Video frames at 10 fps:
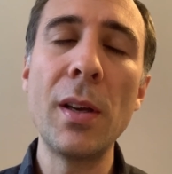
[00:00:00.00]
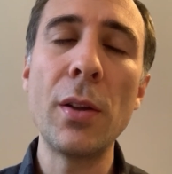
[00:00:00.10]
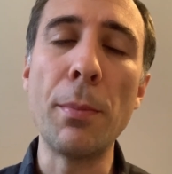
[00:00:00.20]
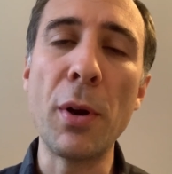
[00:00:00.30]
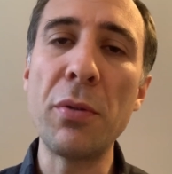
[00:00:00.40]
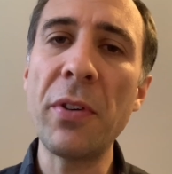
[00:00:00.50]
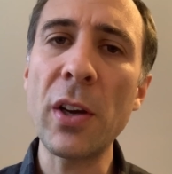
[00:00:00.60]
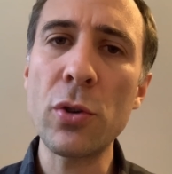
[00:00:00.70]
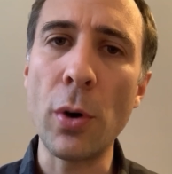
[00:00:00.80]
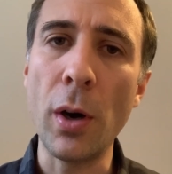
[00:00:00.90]
the
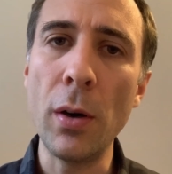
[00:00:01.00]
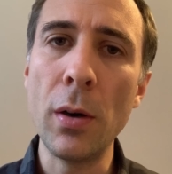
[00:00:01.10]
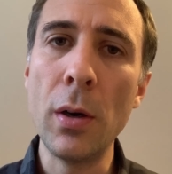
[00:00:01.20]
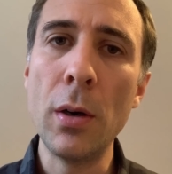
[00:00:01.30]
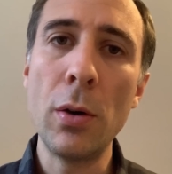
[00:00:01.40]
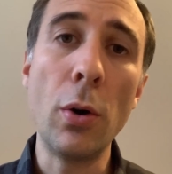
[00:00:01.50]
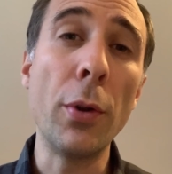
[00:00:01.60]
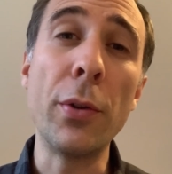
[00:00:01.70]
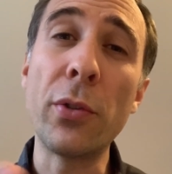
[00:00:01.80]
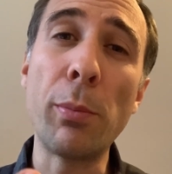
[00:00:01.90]
manufacturer, or
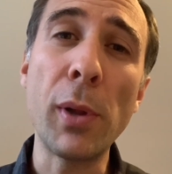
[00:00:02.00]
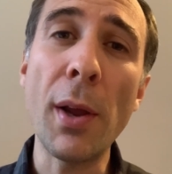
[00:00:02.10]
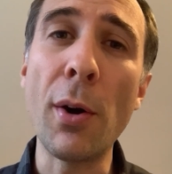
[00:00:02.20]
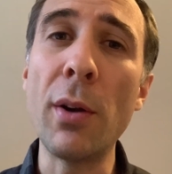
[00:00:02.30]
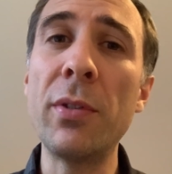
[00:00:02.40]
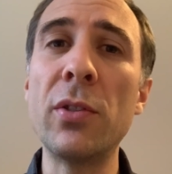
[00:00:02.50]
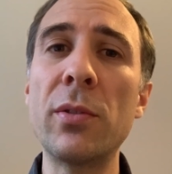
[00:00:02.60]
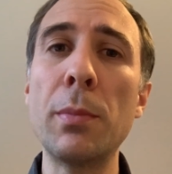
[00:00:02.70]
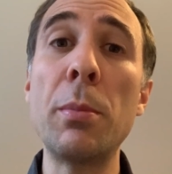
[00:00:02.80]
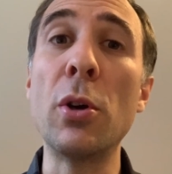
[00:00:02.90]
the supplier if
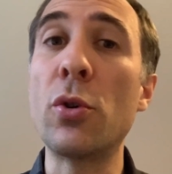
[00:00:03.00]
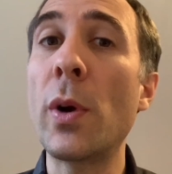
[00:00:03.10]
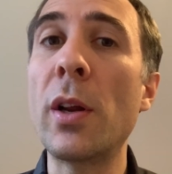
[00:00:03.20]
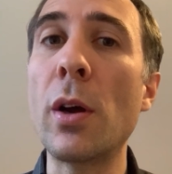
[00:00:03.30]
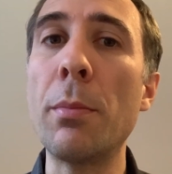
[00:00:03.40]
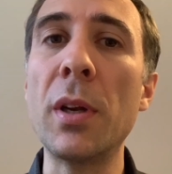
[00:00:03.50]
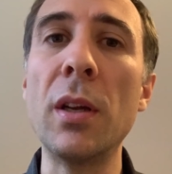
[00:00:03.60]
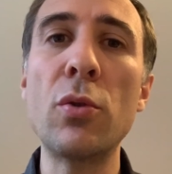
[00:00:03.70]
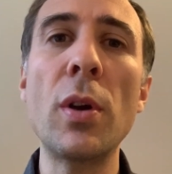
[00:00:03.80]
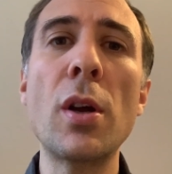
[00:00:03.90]
it's maybe a trading
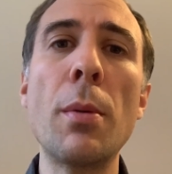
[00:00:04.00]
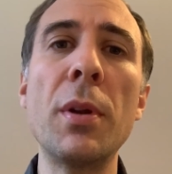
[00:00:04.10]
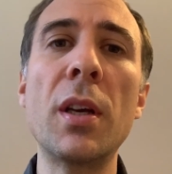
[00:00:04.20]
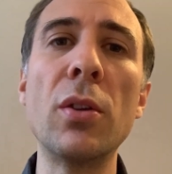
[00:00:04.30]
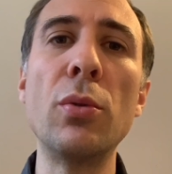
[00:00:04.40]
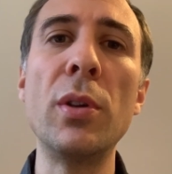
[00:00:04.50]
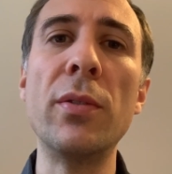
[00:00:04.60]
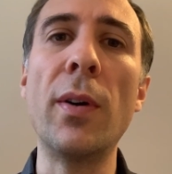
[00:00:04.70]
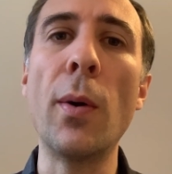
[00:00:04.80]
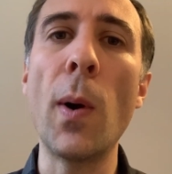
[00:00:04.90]
company. A trading company can do this
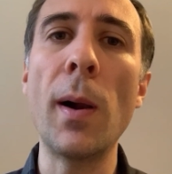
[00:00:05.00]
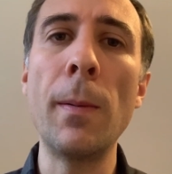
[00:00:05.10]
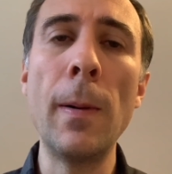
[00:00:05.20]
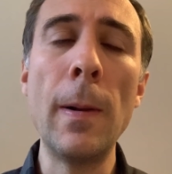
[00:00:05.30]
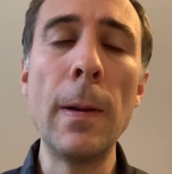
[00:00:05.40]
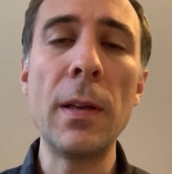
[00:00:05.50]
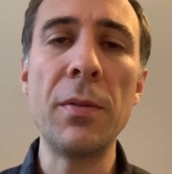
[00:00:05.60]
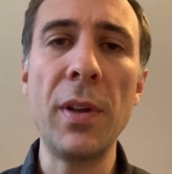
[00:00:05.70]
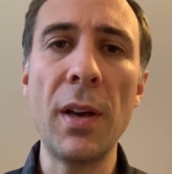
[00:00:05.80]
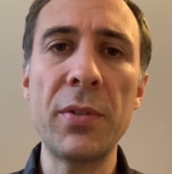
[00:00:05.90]
very well
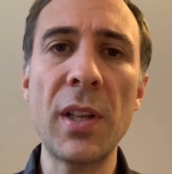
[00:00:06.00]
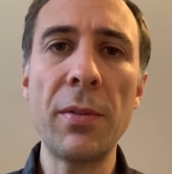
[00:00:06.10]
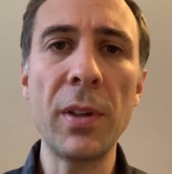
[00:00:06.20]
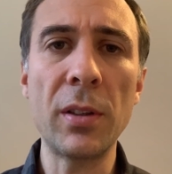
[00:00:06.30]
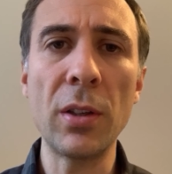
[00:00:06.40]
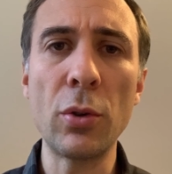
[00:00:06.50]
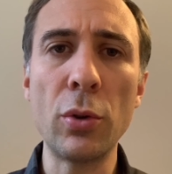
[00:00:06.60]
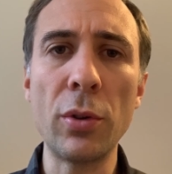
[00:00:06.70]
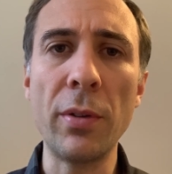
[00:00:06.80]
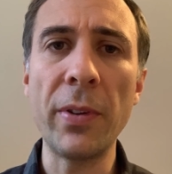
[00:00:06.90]
if they have staff that can go
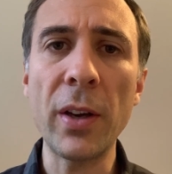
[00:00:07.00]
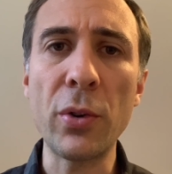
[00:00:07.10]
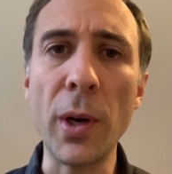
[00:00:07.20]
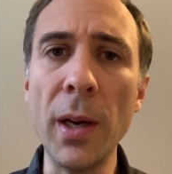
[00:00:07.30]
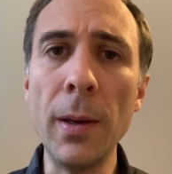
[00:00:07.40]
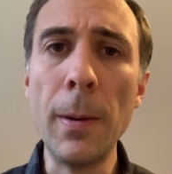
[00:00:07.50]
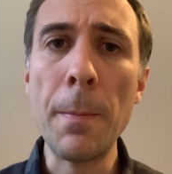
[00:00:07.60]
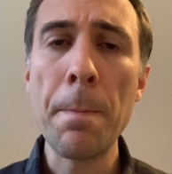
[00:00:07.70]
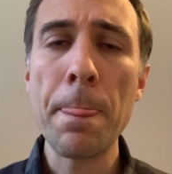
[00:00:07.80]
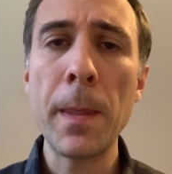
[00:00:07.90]
to the factory.
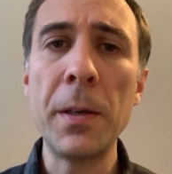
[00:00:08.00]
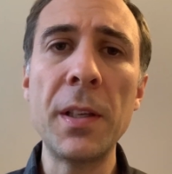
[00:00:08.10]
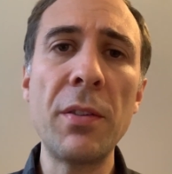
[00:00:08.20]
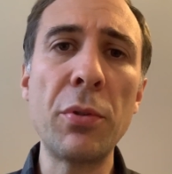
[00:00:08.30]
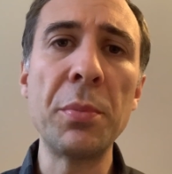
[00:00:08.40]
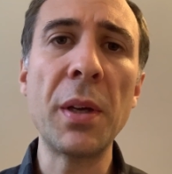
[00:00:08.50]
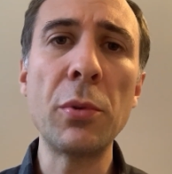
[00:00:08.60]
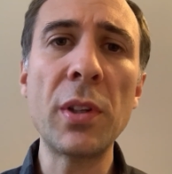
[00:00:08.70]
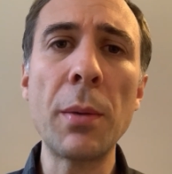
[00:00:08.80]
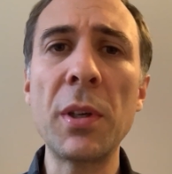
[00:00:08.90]
And then from time
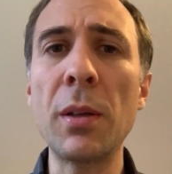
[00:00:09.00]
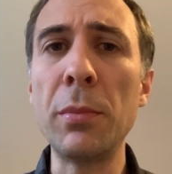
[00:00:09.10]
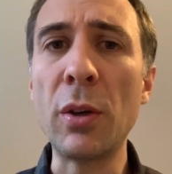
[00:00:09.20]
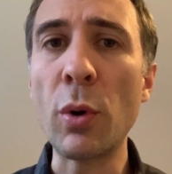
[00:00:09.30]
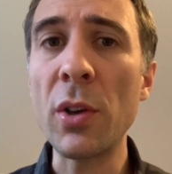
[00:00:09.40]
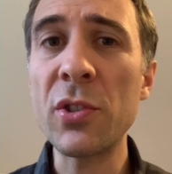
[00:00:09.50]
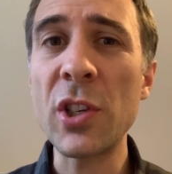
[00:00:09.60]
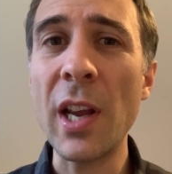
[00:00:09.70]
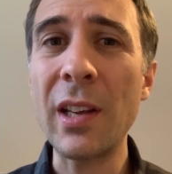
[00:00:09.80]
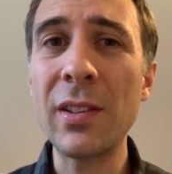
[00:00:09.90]
to time it can be
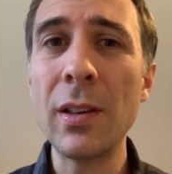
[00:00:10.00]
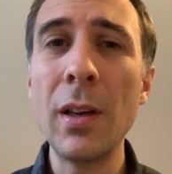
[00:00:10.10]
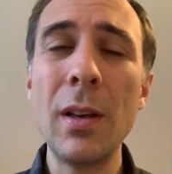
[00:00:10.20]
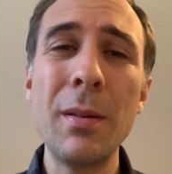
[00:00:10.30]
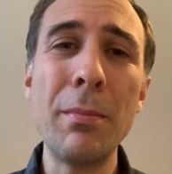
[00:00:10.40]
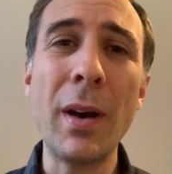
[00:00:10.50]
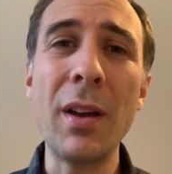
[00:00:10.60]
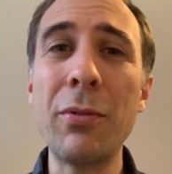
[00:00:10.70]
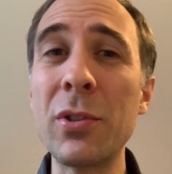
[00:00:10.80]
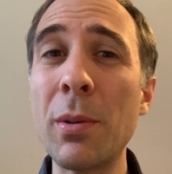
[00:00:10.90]
cross-checked
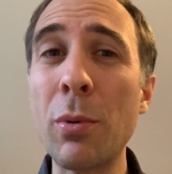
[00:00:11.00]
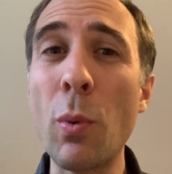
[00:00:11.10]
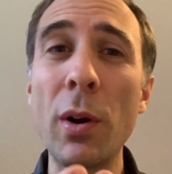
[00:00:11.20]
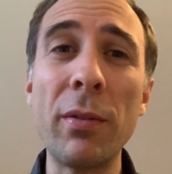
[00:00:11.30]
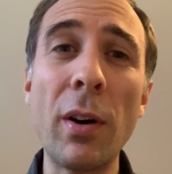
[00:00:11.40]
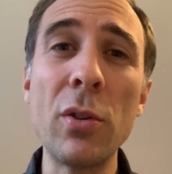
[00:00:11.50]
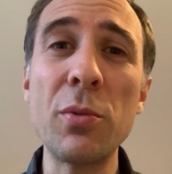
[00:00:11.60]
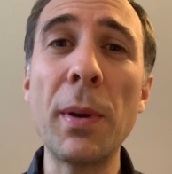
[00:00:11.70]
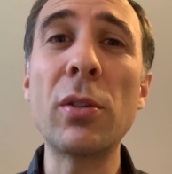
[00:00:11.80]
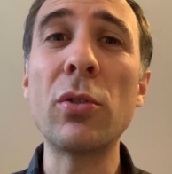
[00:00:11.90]
by, for example, one of our
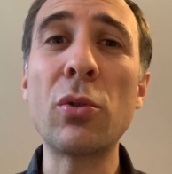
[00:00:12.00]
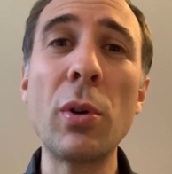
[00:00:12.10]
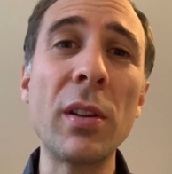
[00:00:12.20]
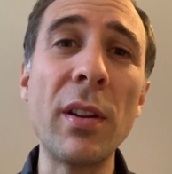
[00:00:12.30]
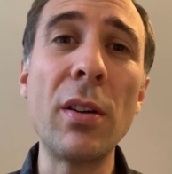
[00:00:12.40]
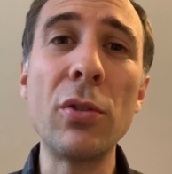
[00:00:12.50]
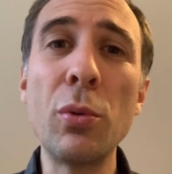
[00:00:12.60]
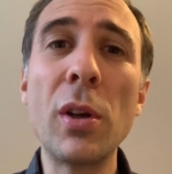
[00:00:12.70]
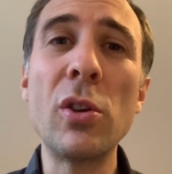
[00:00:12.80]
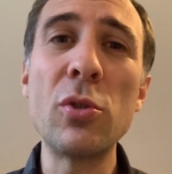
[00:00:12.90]
inspectors going there and
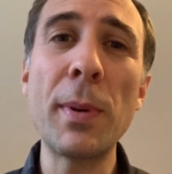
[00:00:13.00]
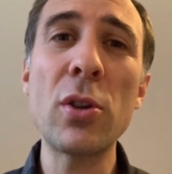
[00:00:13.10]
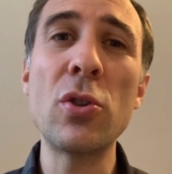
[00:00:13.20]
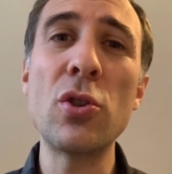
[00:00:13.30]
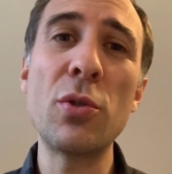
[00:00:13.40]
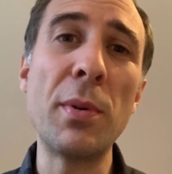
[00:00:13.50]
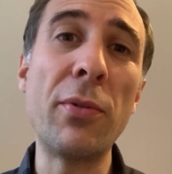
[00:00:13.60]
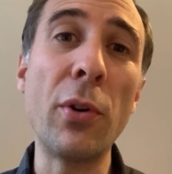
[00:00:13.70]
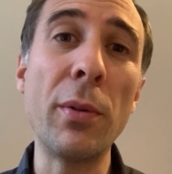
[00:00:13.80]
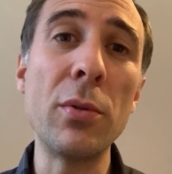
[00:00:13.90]
doing an inspection
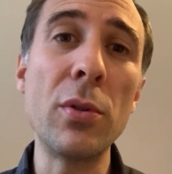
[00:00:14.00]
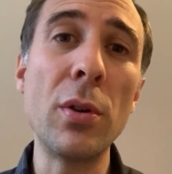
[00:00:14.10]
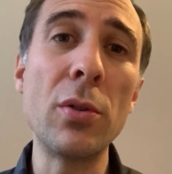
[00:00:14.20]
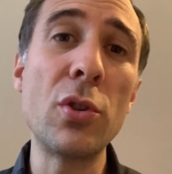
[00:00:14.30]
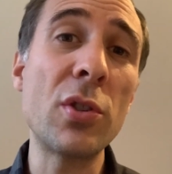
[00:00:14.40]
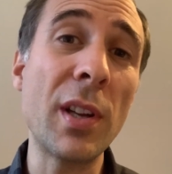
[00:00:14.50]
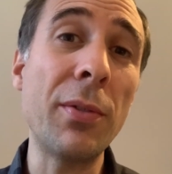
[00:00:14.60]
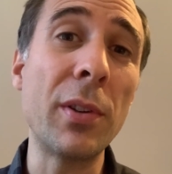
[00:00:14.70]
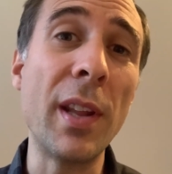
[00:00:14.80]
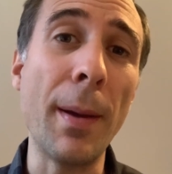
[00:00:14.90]
just
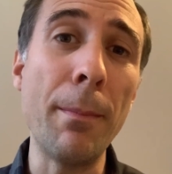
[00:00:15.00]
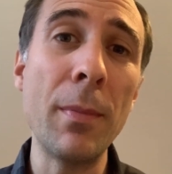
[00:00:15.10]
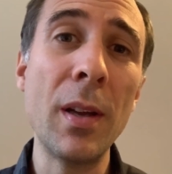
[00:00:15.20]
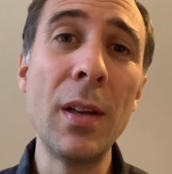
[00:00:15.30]
after them.